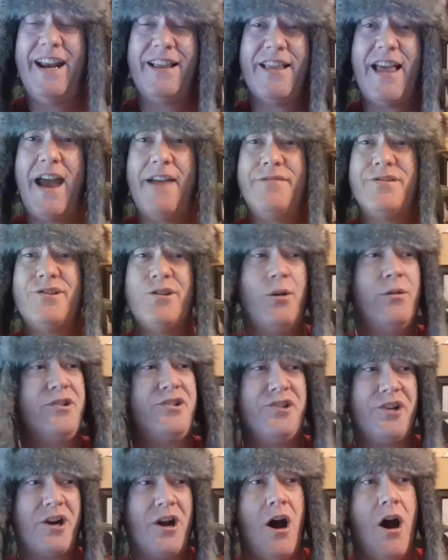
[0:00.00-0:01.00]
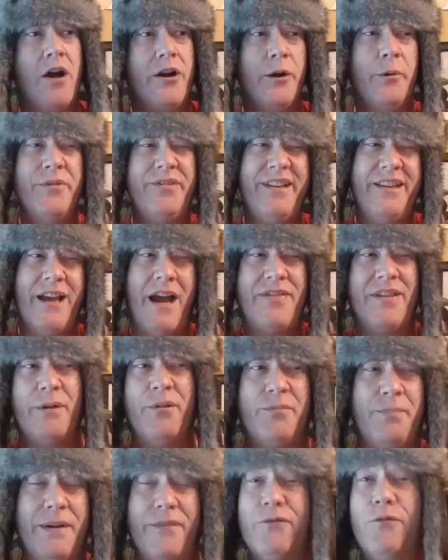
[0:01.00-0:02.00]
live show in Chicago. I think it
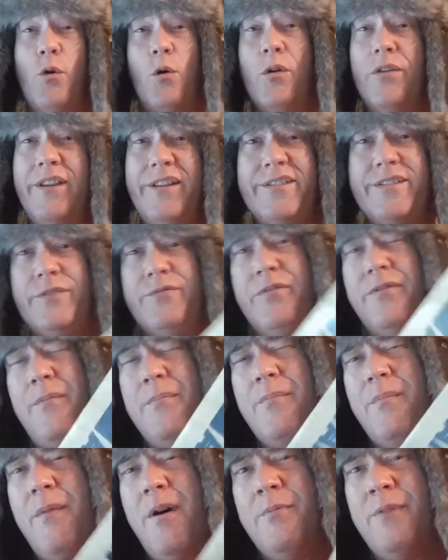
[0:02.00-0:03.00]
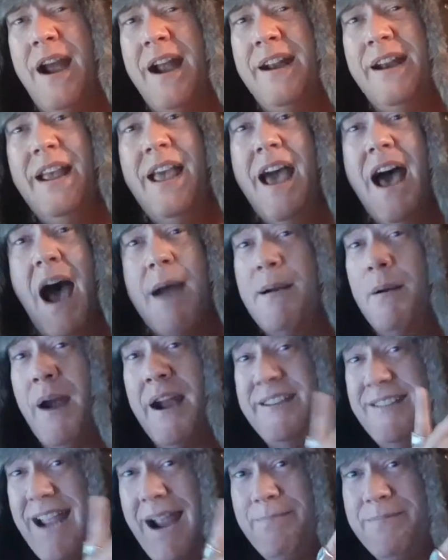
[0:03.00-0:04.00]
was before this, right? I remember I
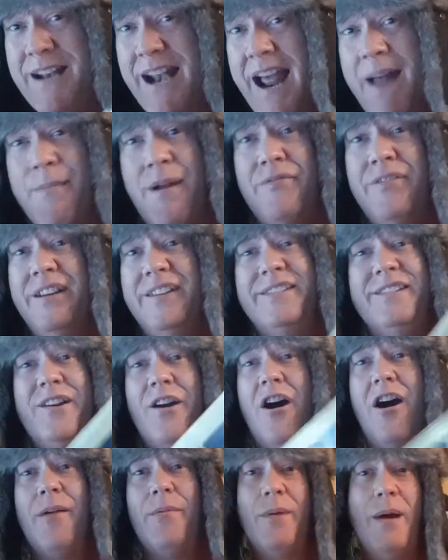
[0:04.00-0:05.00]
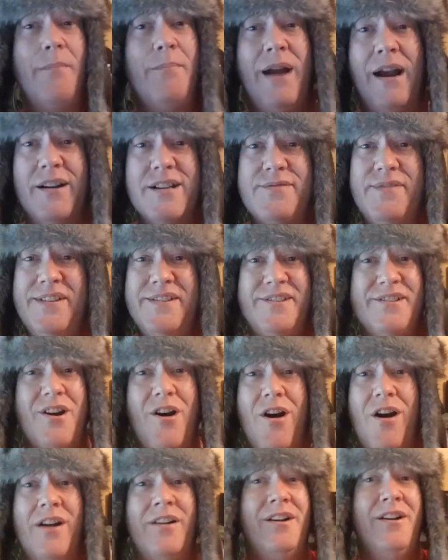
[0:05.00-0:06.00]
taped it. I had my VCR, my parents'
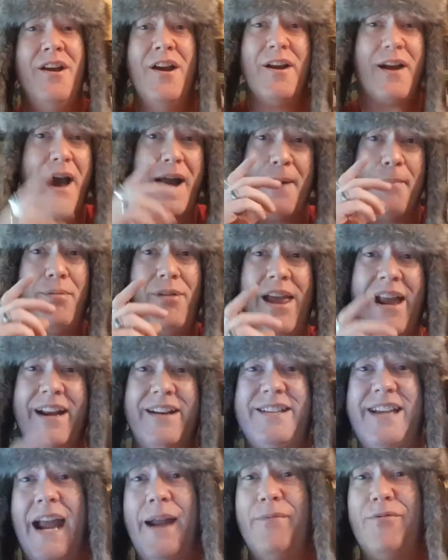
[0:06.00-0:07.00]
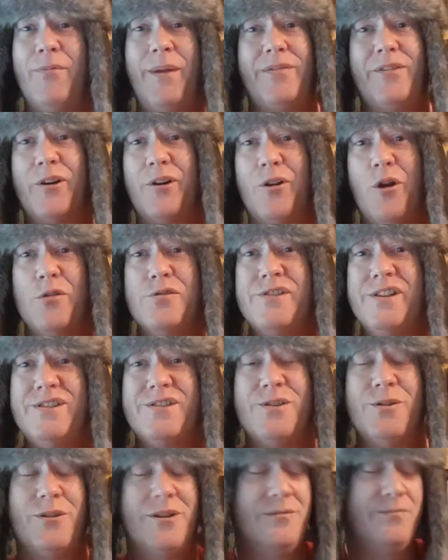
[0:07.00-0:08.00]
VCR, got a blank tape from the grocery
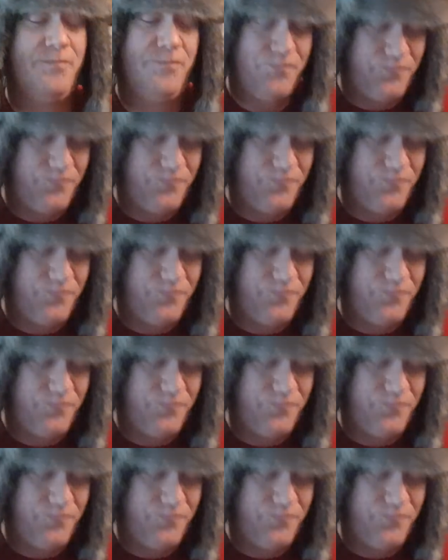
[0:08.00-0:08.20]
store,